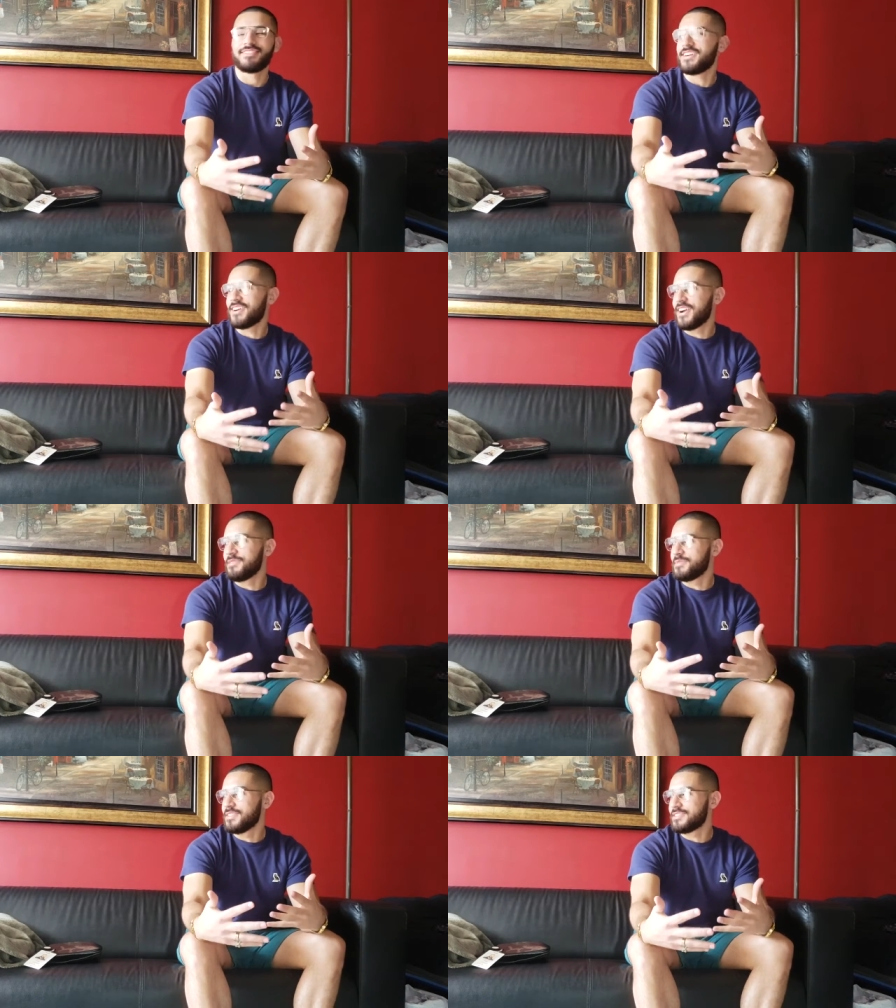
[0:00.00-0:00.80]
All
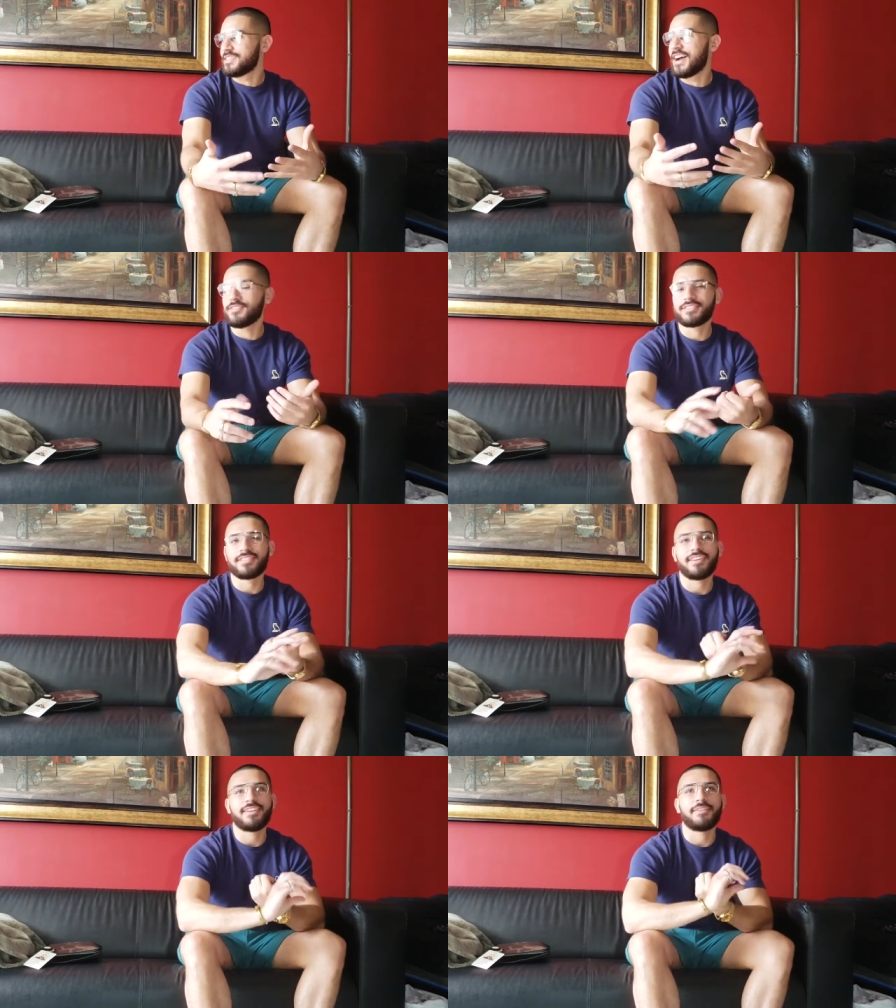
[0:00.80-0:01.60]
right, bro. So I would
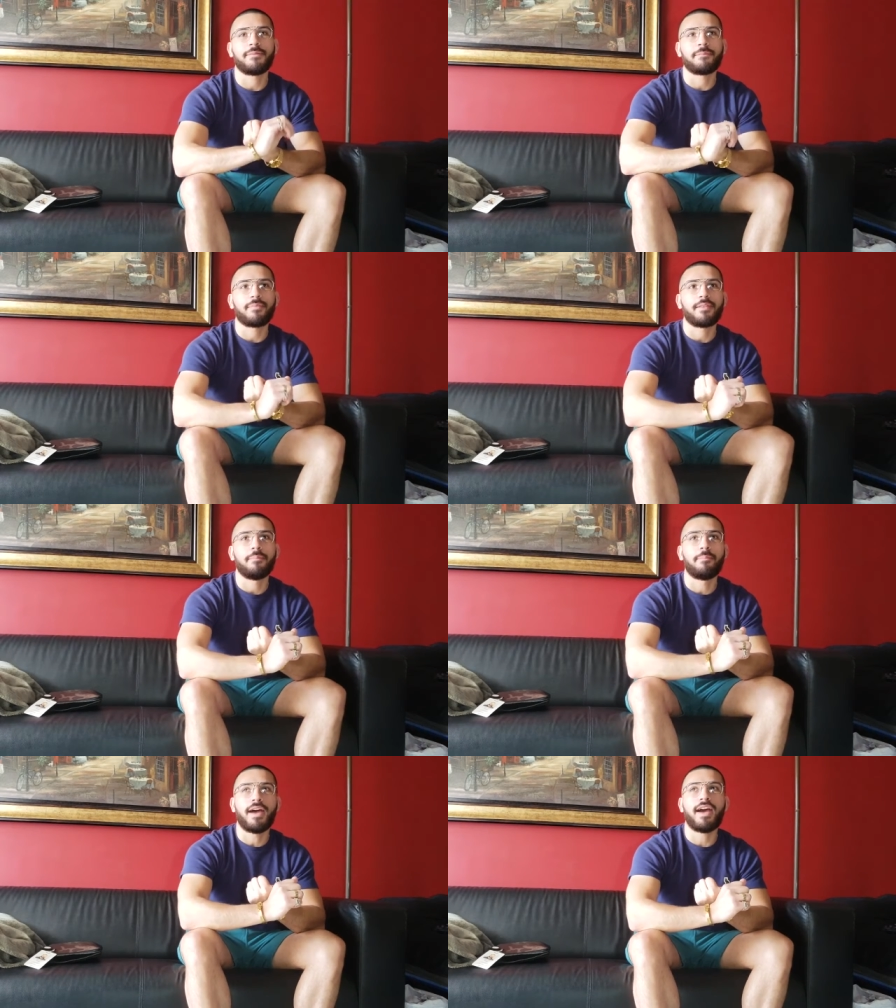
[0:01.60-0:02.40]
say
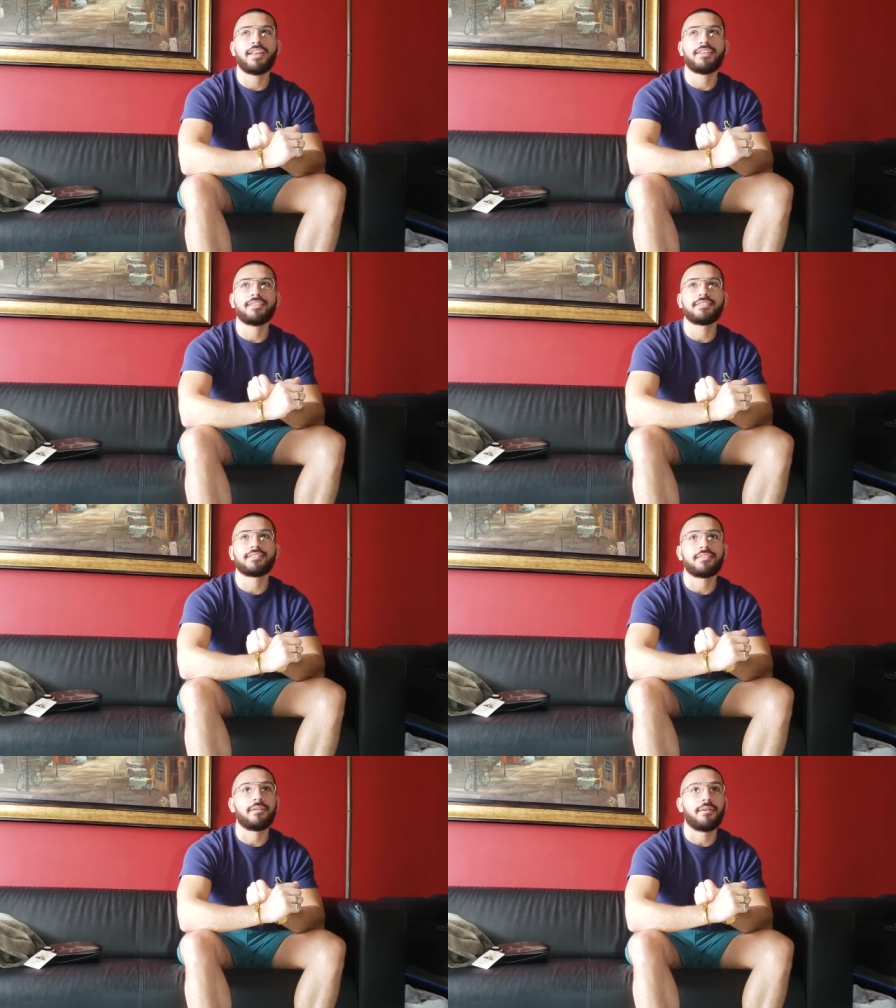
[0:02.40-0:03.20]
bad
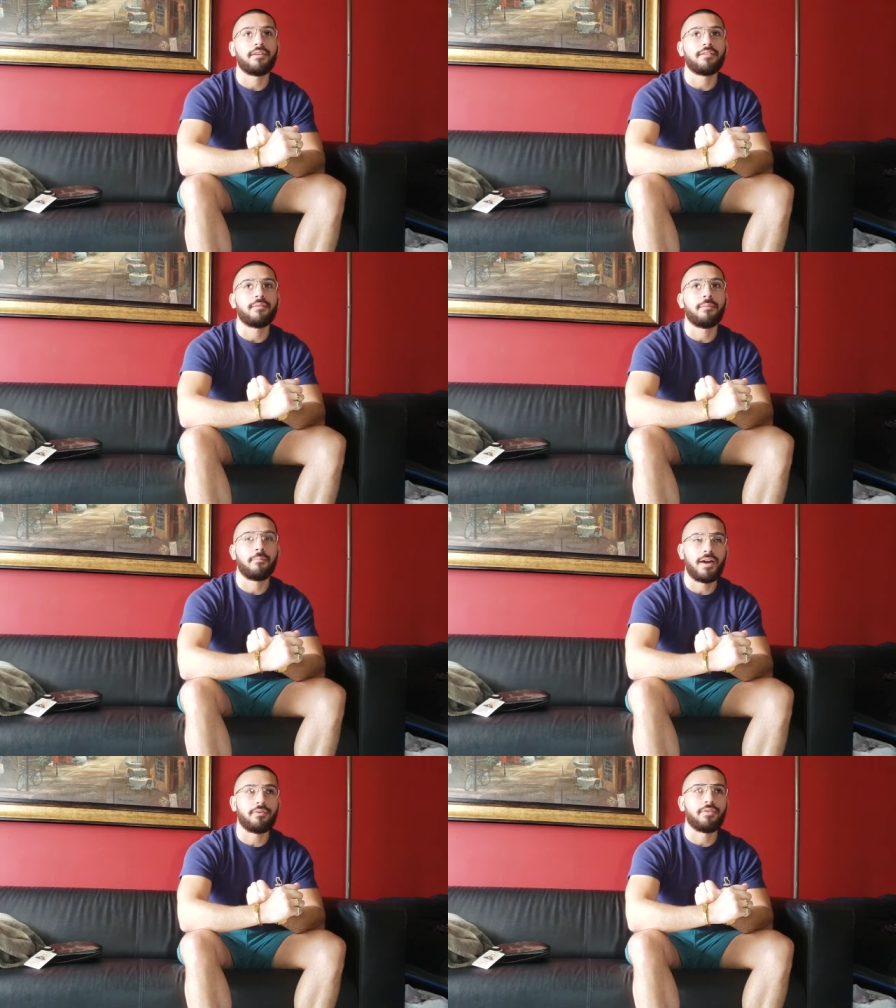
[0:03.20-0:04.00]
is
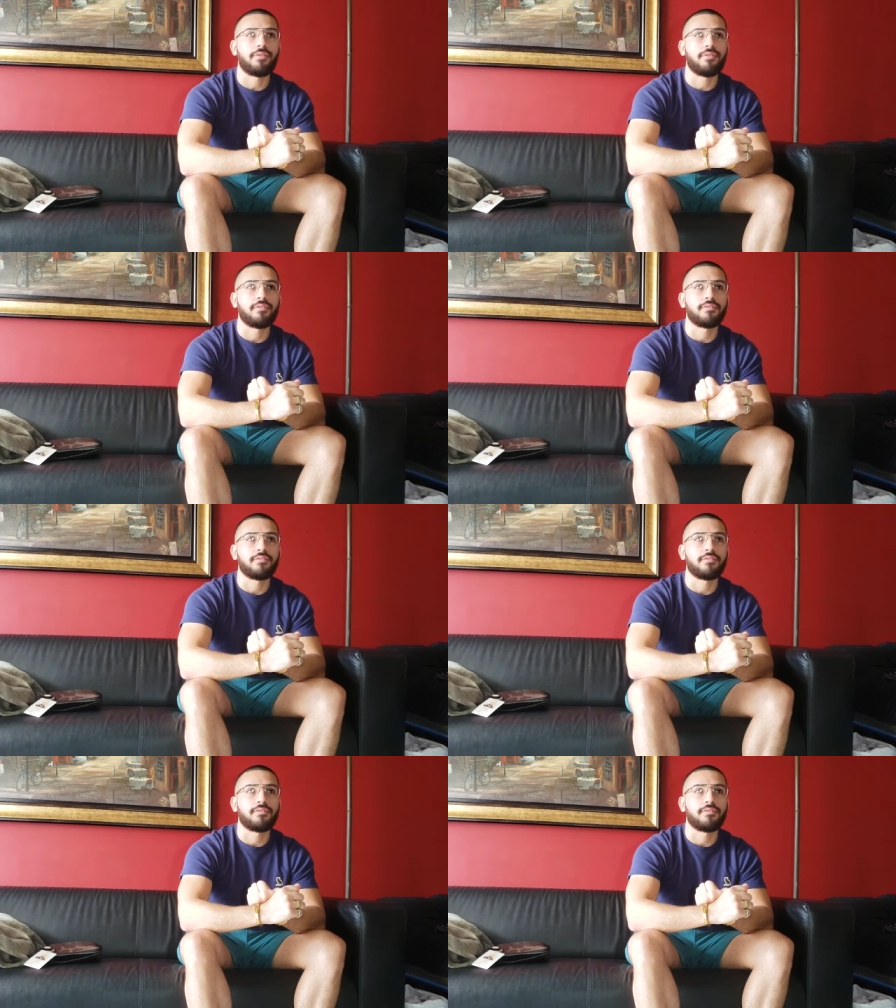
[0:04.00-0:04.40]
mouth.